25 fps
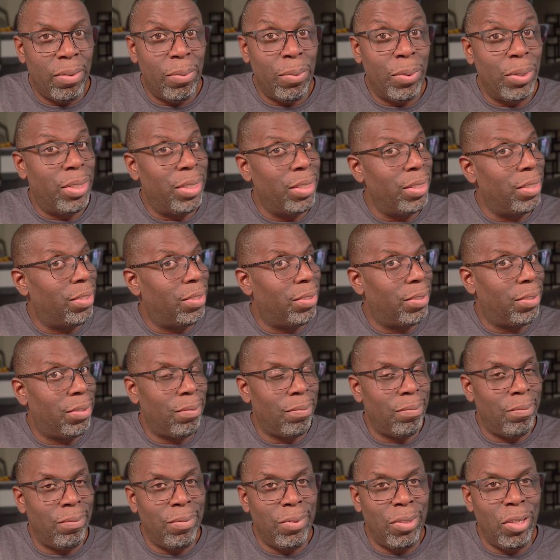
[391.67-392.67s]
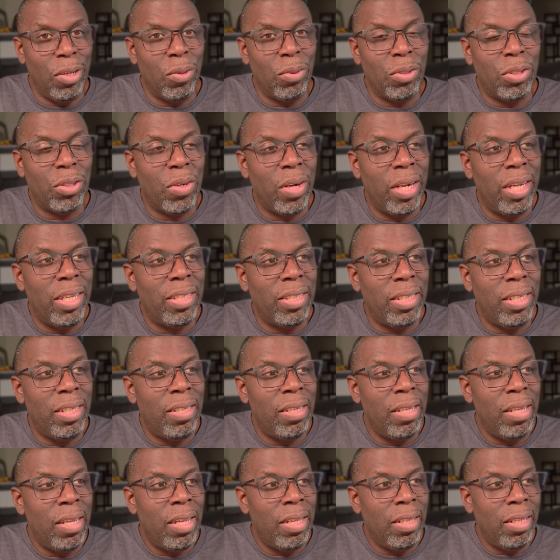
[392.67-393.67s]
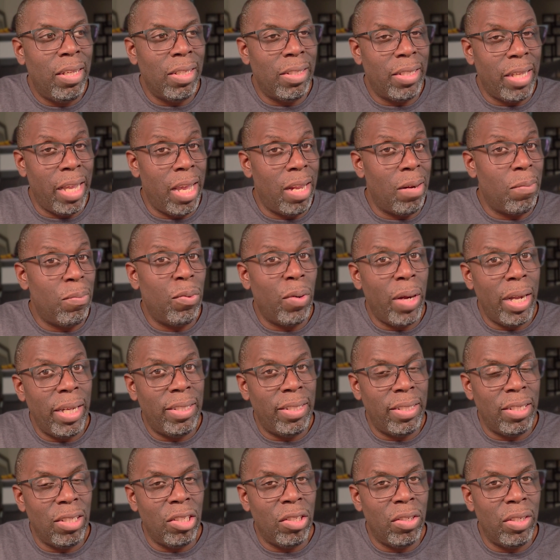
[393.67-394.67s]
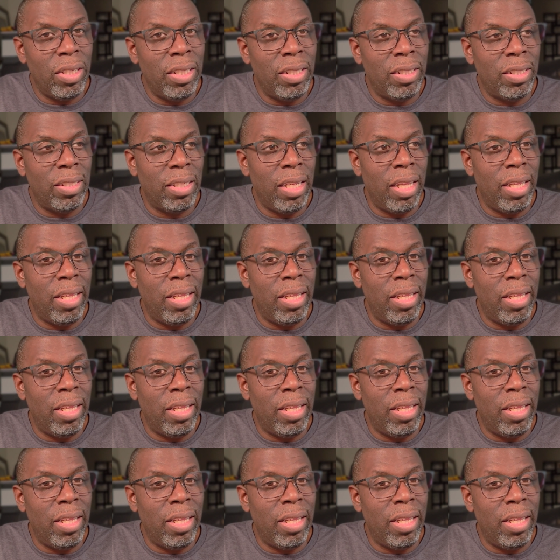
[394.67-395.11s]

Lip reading: which is, it's crazy because they had a price increase,